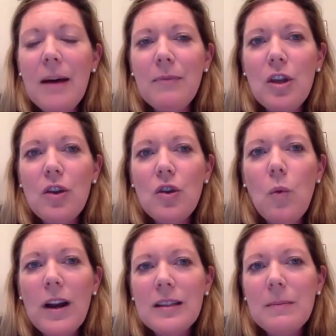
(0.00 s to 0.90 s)
you
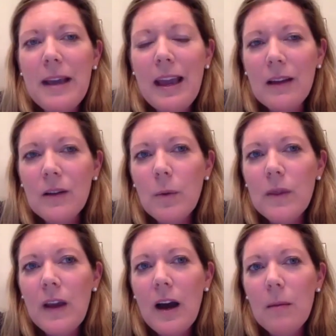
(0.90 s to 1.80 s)
want it to be handled
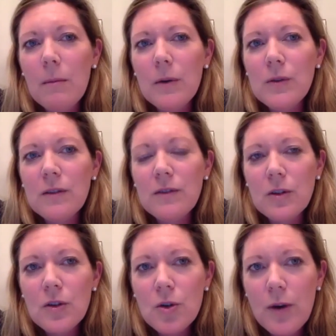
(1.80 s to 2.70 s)
with the utmost of
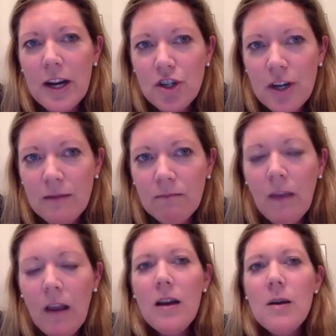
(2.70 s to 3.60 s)
discretion,
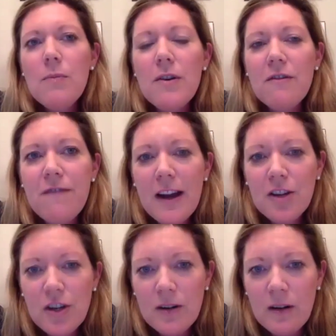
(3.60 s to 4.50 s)

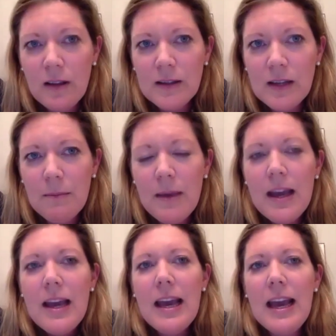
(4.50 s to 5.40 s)
professionalism,
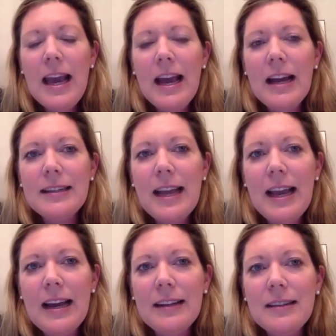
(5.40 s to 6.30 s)

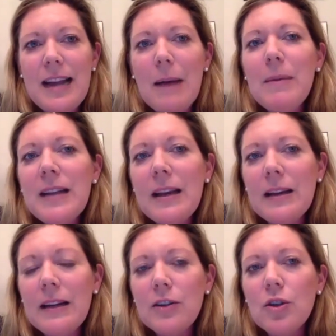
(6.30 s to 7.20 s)
and not be
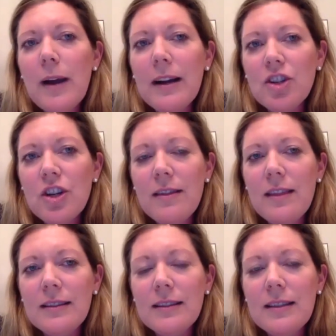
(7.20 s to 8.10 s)
taken in a direction
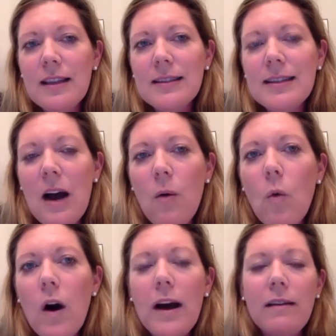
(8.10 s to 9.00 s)
that's not one